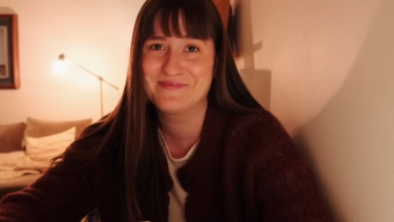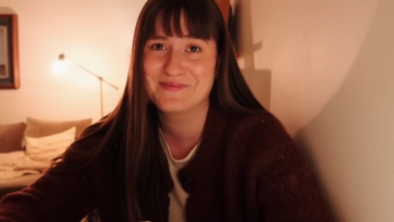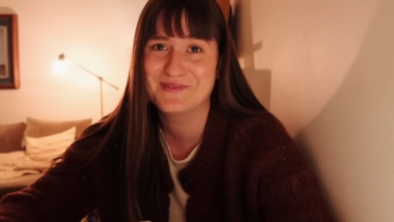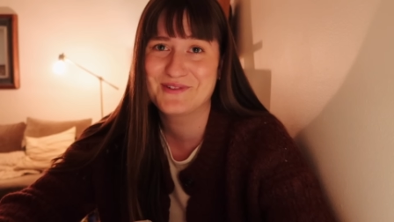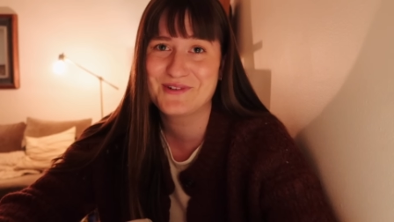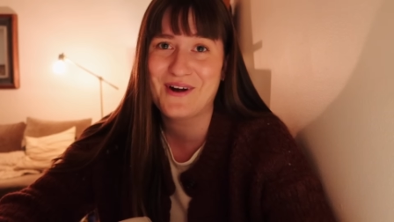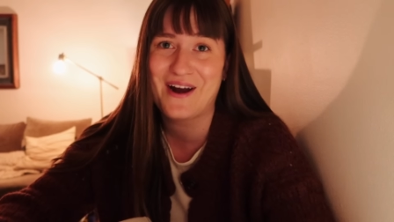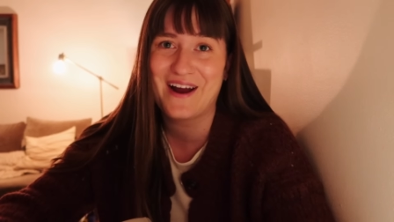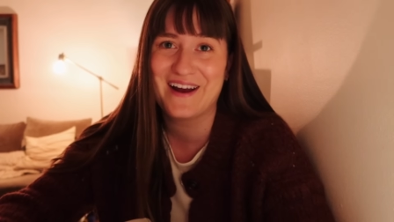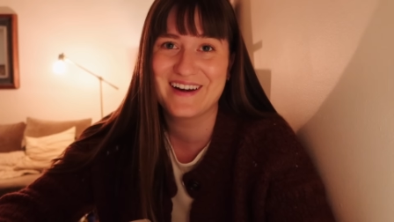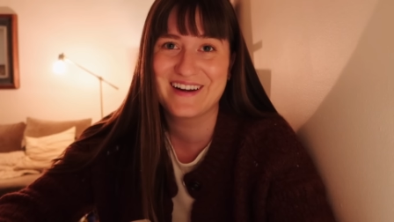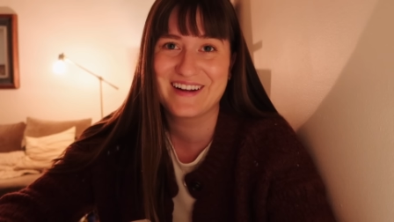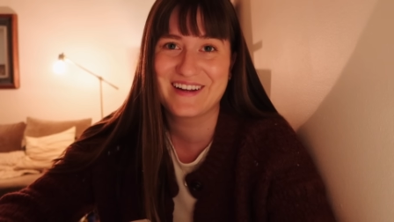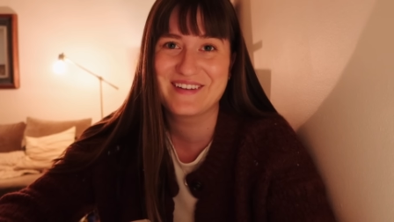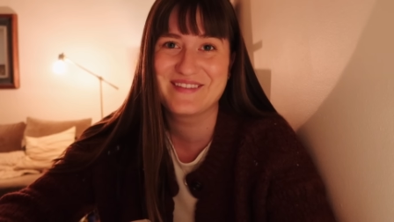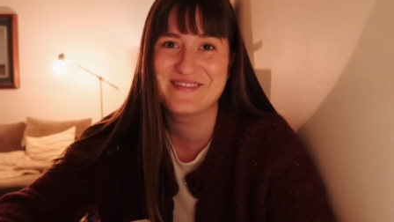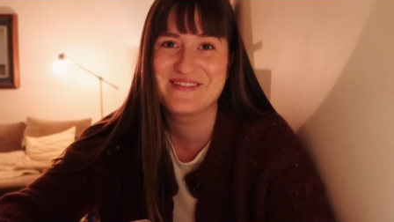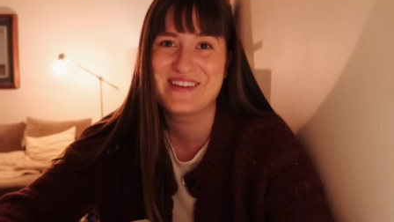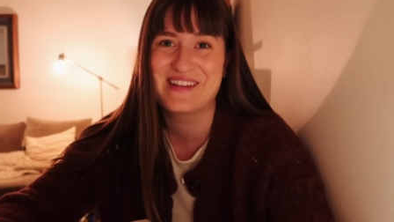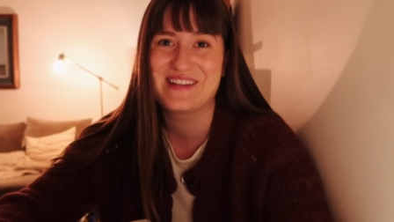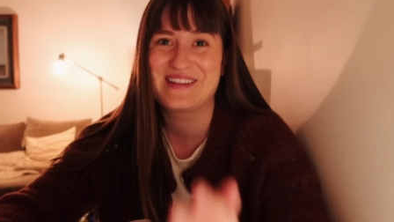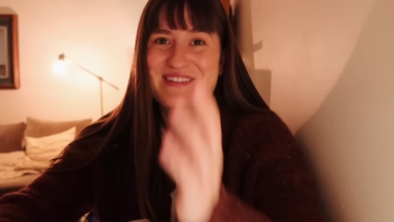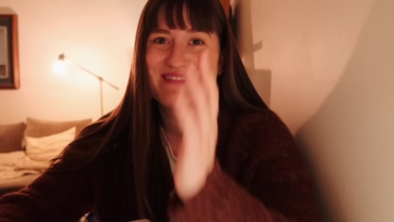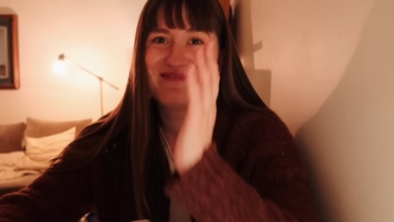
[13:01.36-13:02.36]
I'm trying to
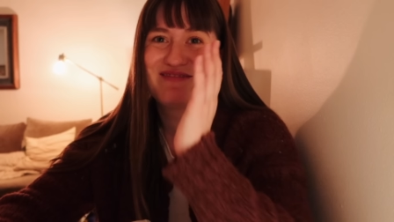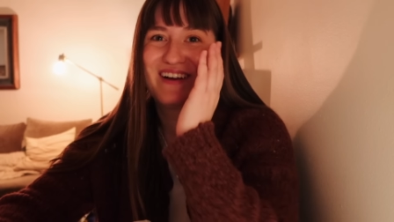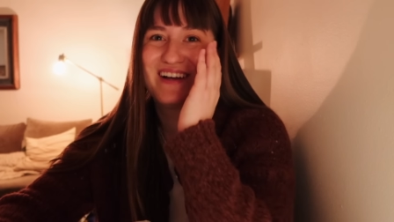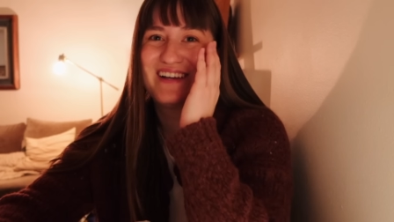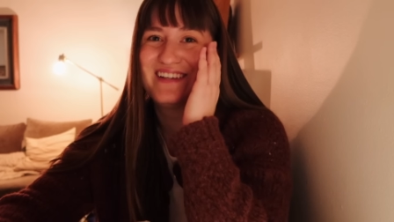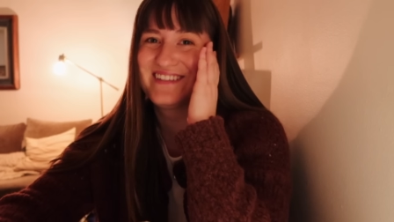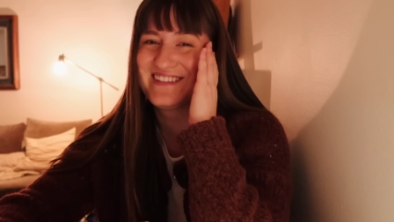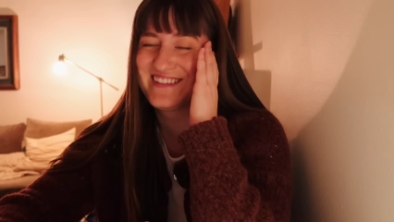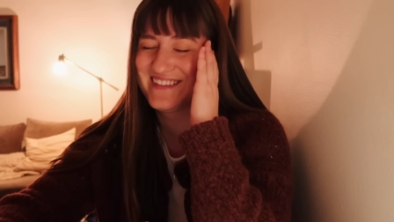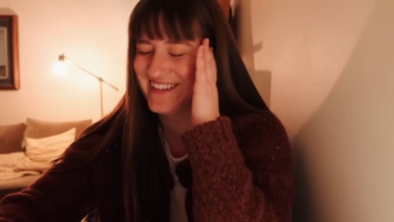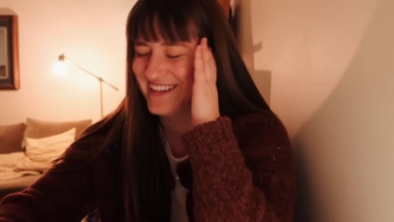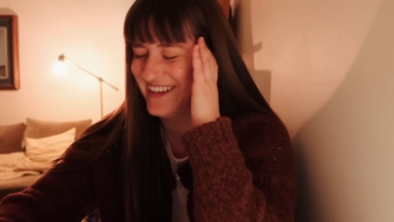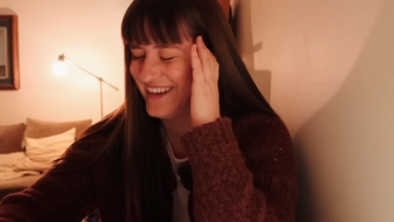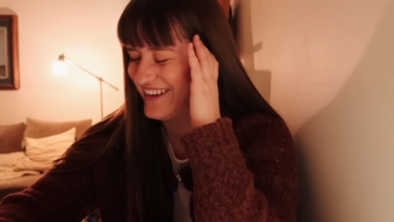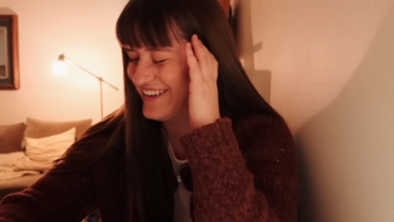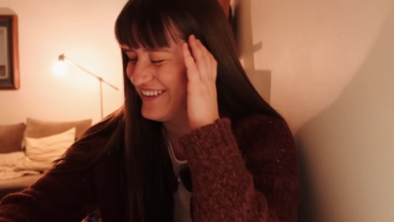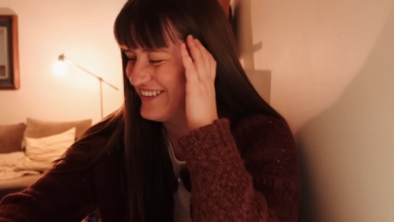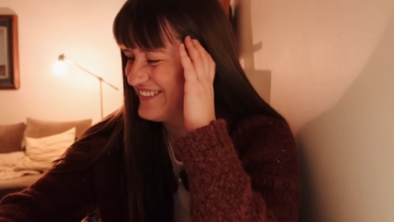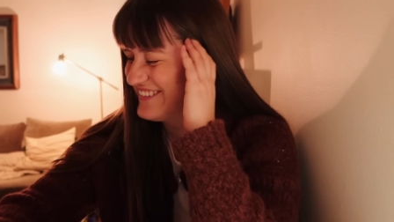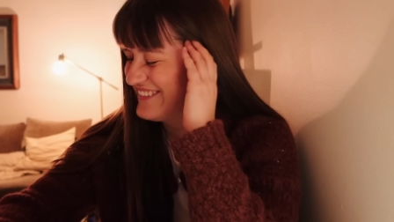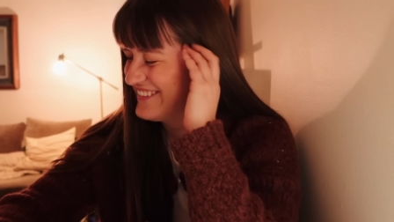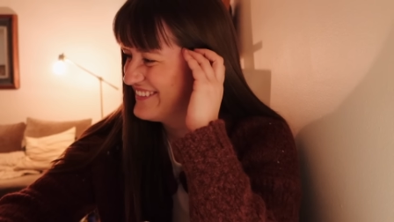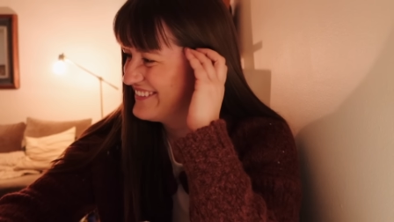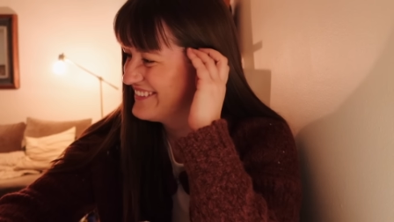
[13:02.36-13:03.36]
convince myself.